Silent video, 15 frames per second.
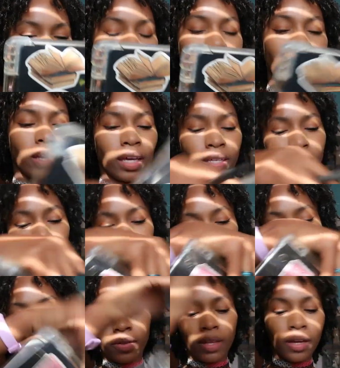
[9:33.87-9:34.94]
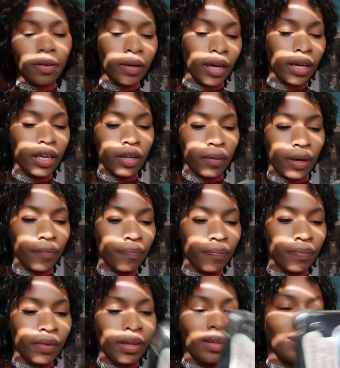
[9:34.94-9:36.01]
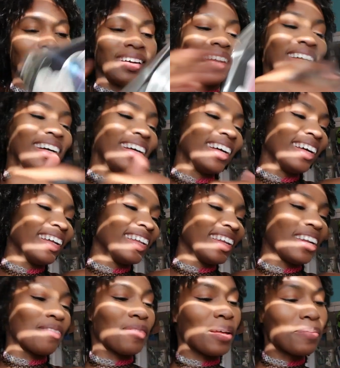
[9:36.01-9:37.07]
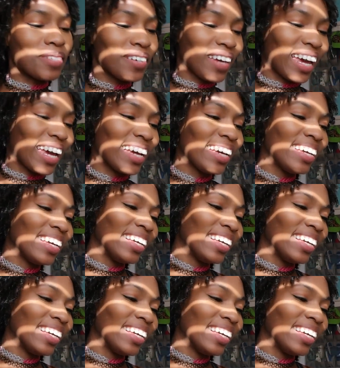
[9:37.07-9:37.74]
Oh, I can't stand when I do that. Okay, anyway. And then it flips. Okay.